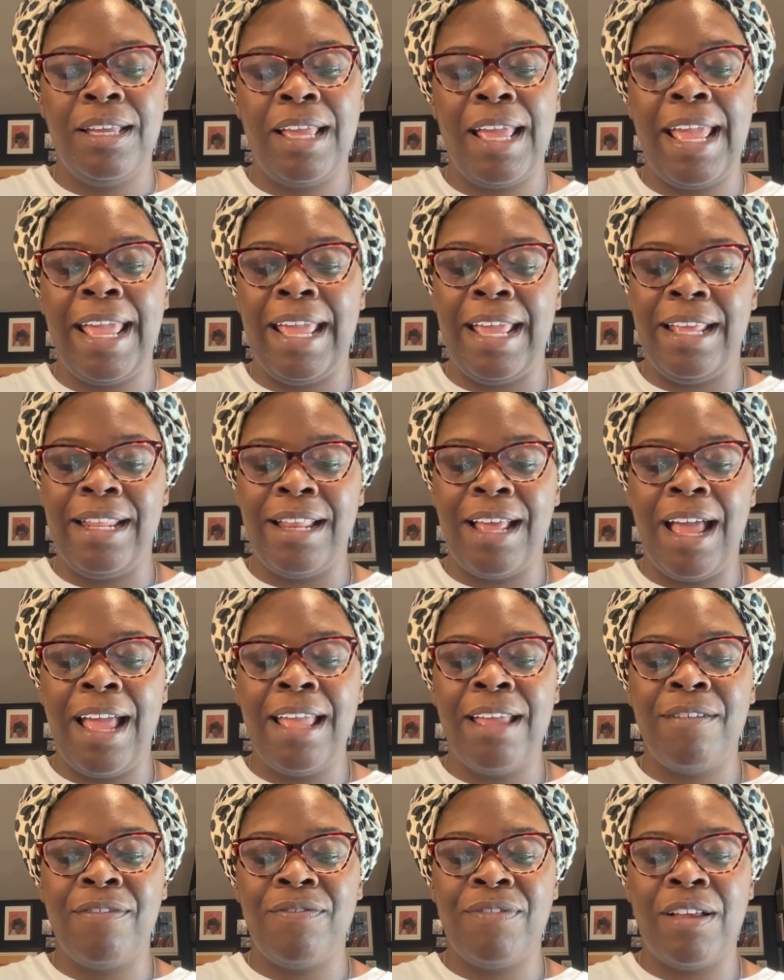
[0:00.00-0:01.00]
8. I
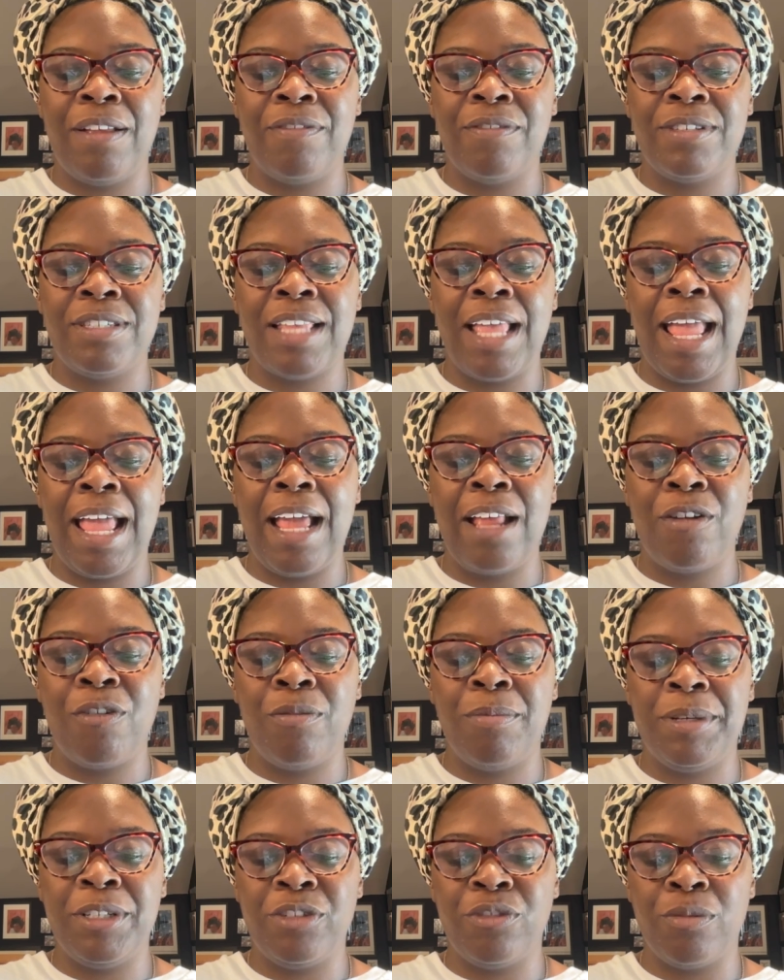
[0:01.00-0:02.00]
have felt sad or
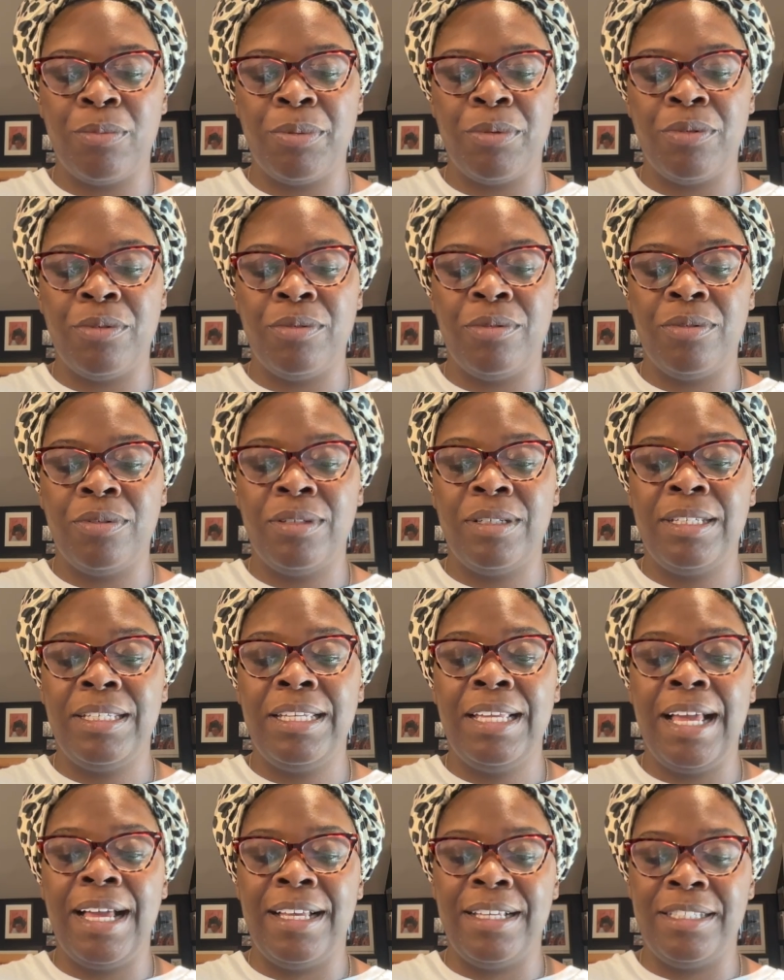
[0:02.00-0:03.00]
miserable.
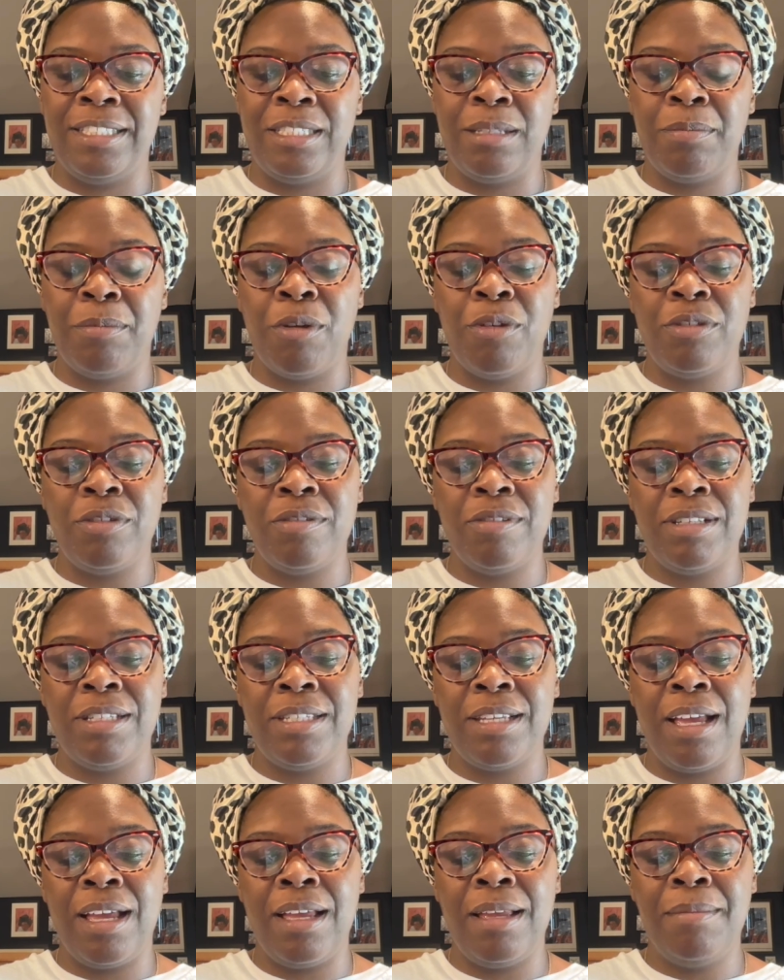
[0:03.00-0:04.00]
Yes, most of the
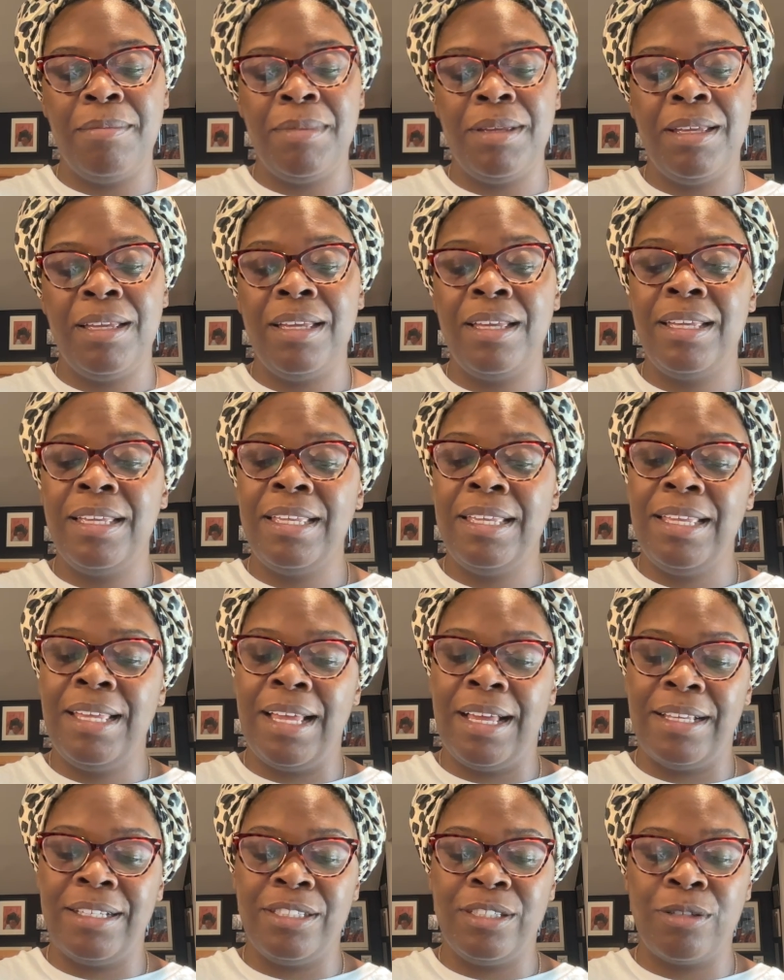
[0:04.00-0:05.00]
time.
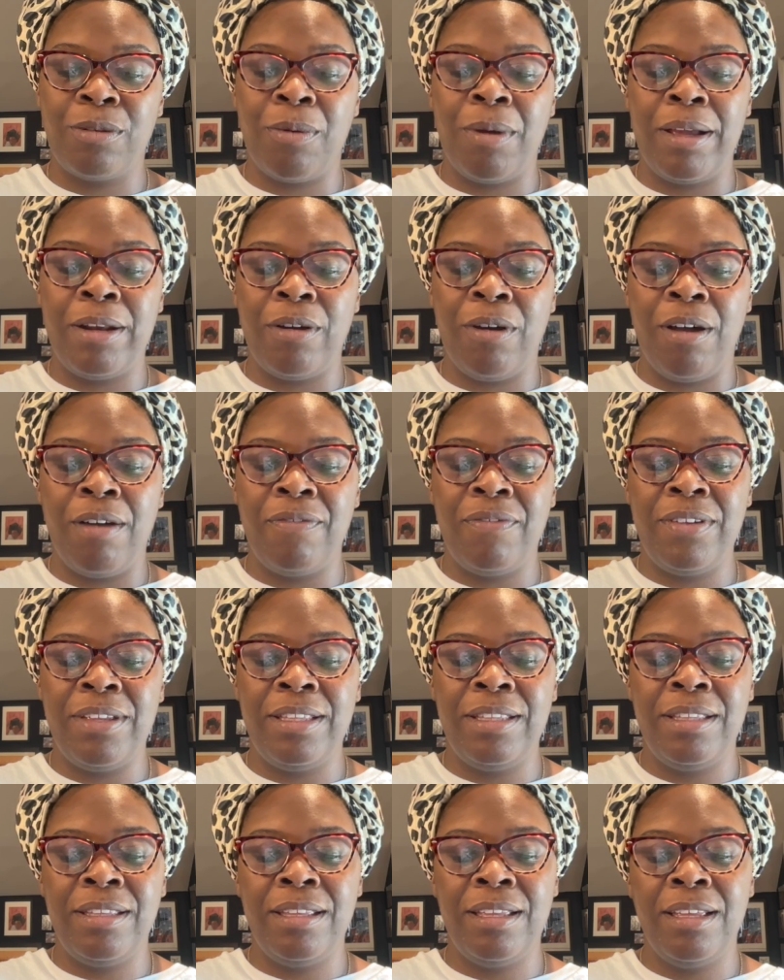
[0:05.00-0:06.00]
Yes, quite
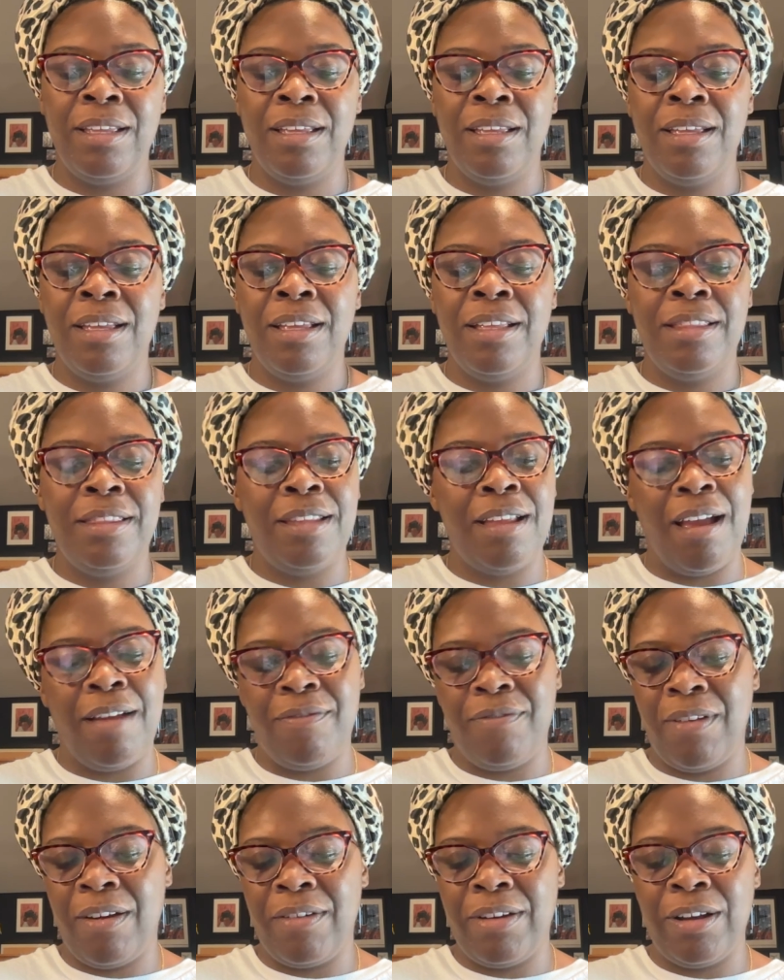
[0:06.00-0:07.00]
often. Not
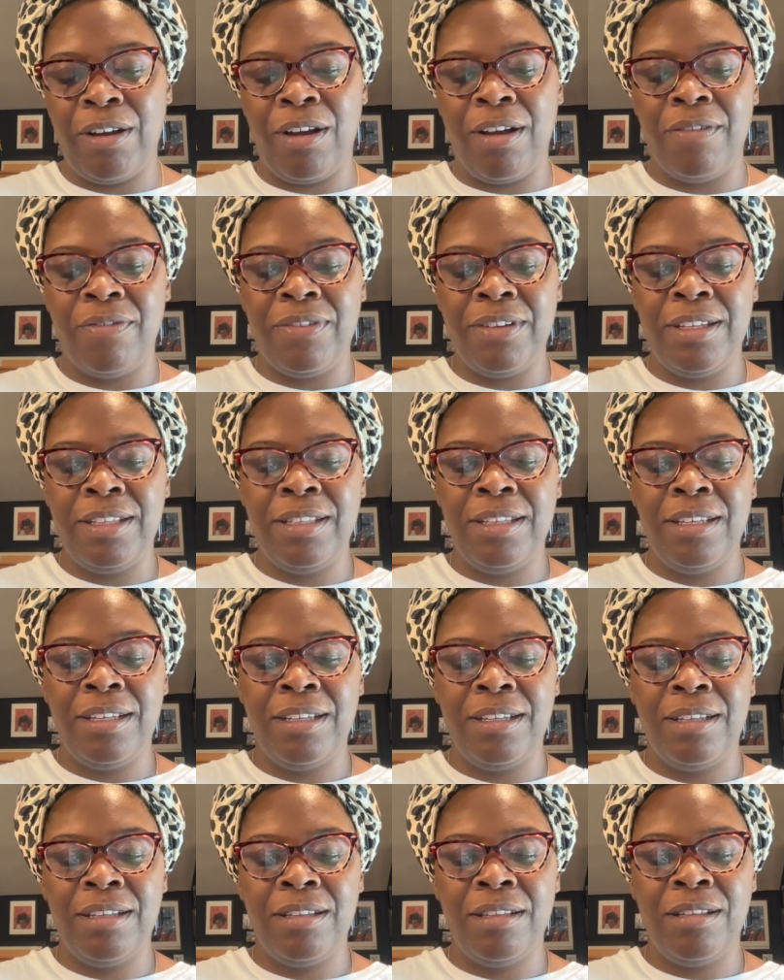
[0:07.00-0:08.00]
very often.
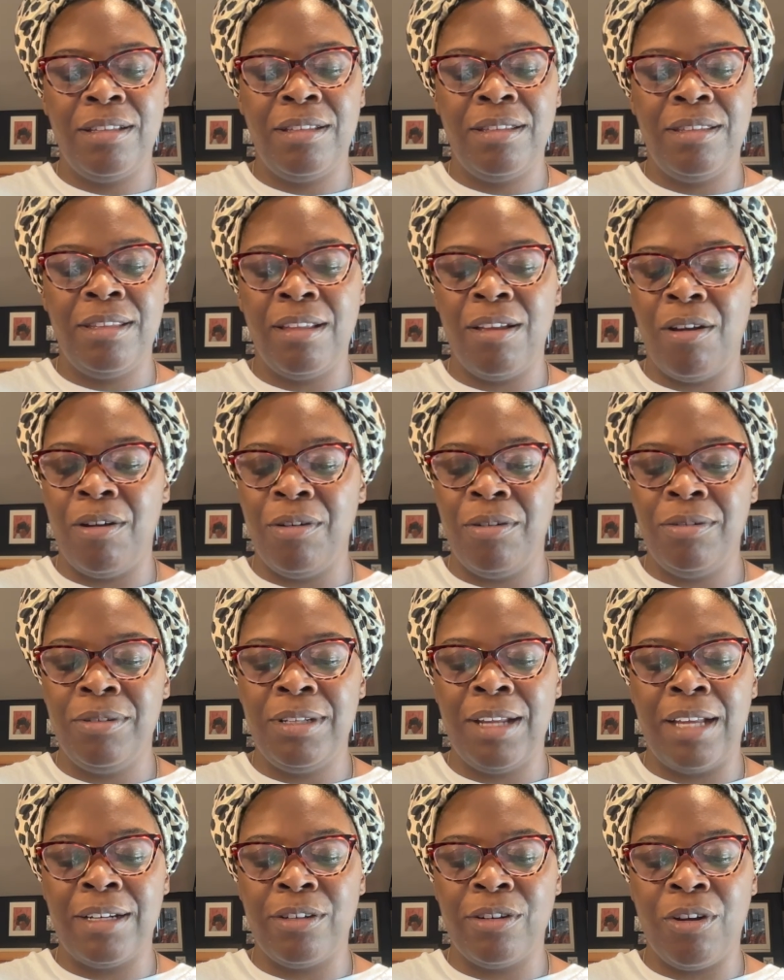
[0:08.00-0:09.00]
No,
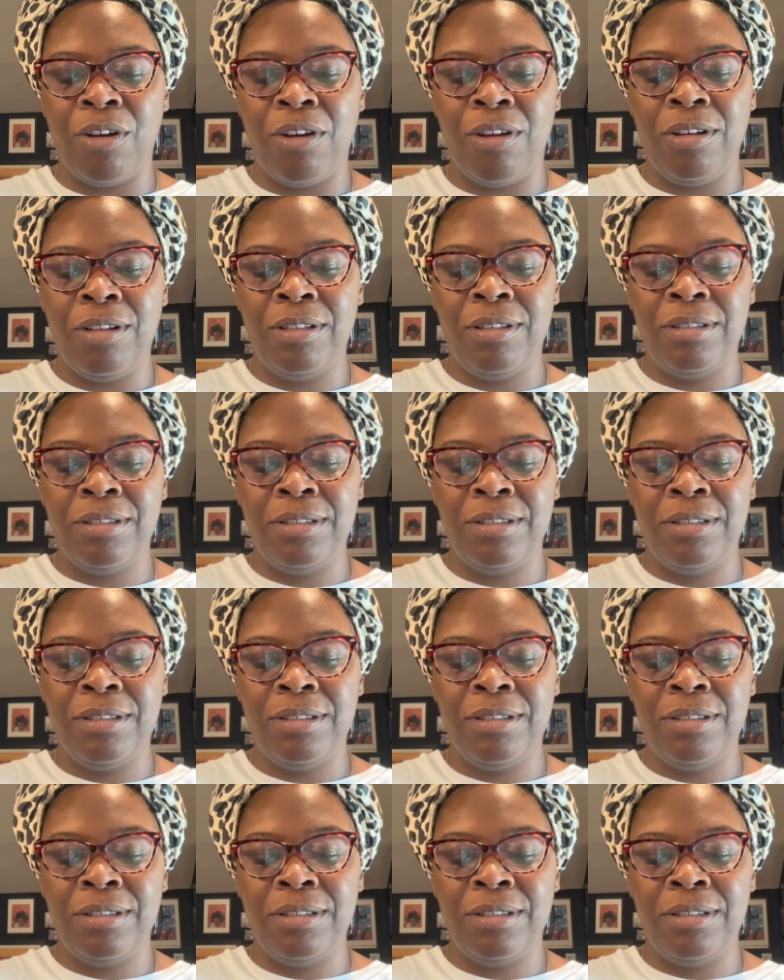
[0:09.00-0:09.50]
not at all.